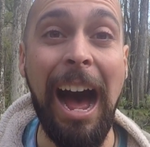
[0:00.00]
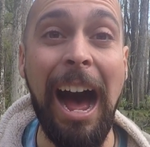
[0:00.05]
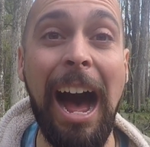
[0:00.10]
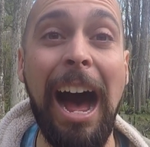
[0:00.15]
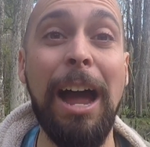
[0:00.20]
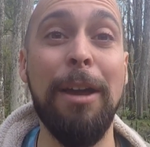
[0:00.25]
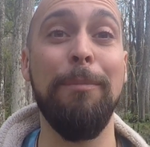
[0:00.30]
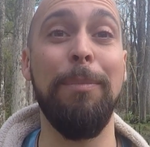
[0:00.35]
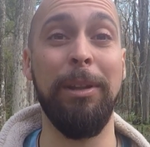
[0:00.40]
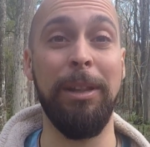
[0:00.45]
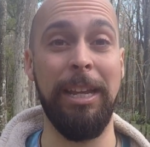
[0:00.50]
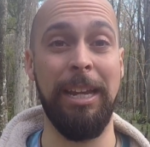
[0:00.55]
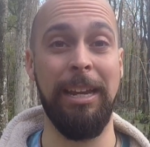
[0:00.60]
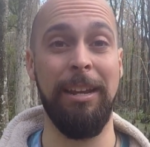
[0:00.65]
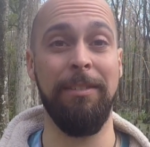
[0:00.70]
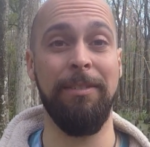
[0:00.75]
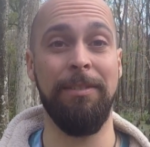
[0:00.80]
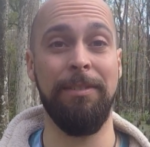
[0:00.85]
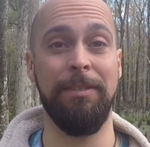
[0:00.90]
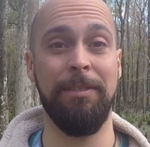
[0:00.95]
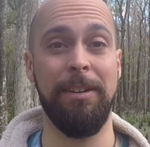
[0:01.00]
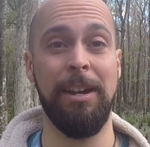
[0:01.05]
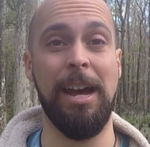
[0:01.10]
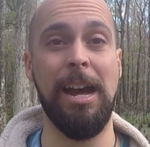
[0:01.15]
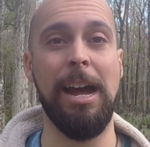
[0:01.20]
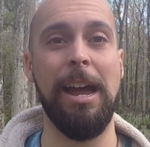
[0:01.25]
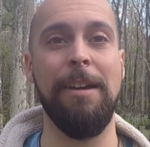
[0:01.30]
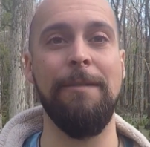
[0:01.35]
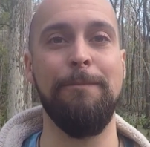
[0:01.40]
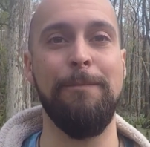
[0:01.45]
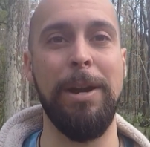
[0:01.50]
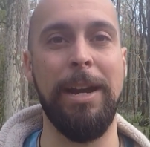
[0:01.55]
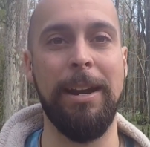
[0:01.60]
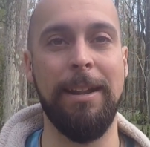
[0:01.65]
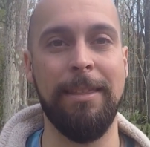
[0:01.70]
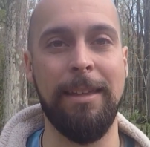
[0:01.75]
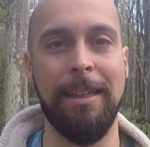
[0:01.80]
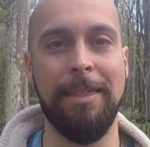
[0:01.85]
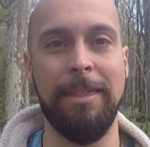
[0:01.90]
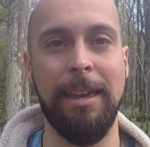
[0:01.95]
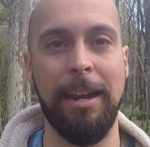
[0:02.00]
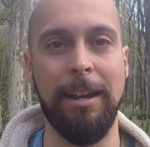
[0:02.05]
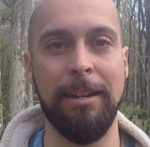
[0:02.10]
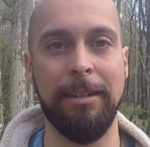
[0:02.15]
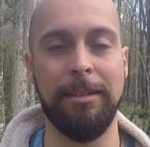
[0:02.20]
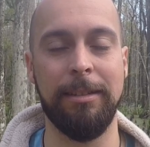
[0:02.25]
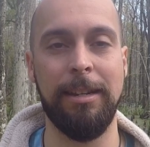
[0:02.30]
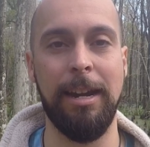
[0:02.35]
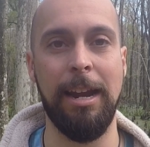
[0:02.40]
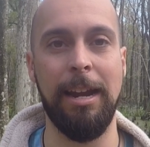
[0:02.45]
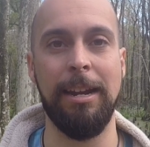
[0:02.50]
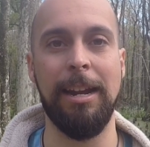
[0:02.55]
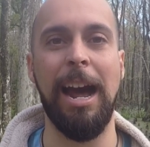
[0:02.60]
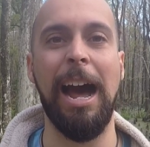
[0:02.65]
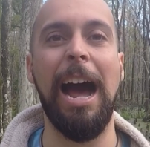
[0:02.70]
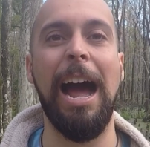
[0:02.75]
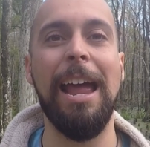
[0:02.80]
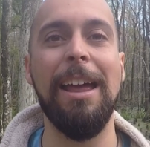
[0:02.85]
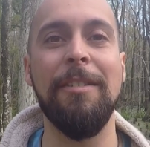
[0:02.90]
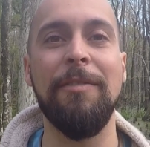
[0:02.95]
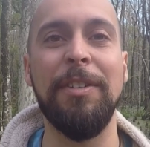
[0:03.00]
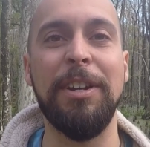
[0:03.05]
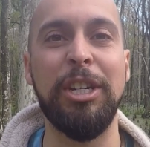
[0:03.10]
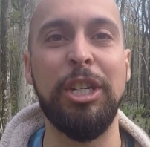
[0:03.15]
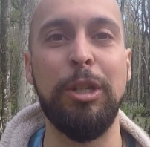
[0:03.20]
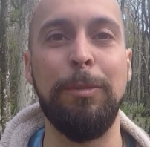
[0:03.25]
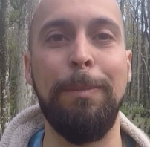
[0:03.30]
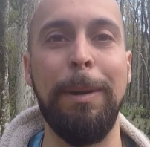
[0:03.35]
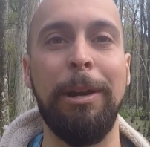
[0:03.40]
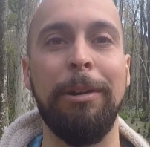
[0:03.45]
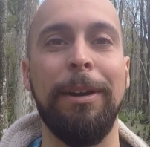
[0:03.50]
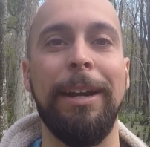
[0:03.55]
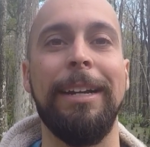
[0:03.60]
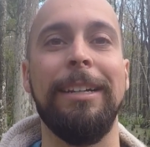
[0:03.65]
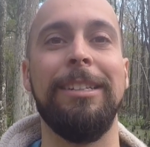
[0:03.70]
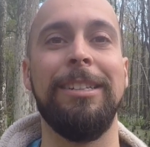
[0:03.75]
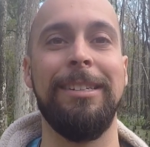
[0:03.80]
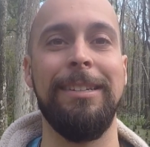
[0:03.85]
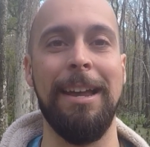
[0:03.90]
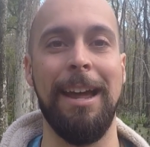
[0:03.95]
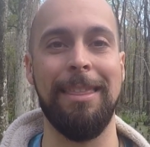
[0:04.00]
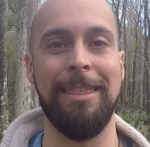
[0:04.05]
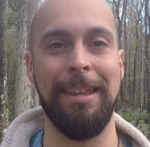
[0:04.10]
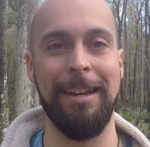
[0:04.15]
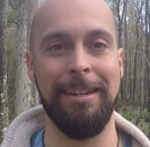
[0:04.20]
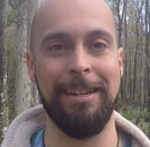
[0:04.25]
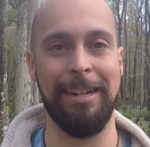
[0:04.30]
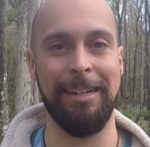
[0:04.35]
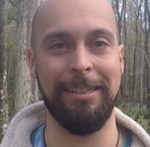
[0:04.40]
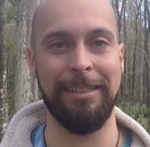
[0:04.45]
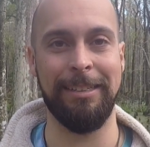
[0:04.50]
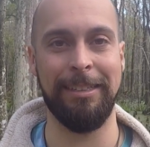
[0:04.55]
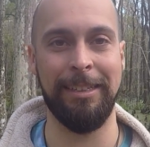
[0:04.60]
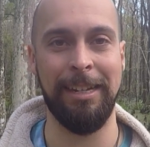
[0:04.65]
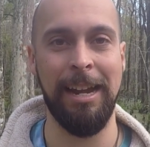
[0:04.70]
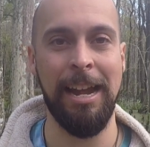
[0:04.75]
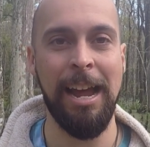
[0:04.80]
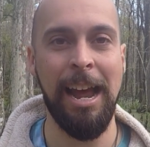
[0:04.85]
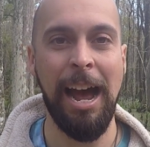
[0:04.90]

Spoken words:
I believe I have been in that theta state. I have experienced nothingness.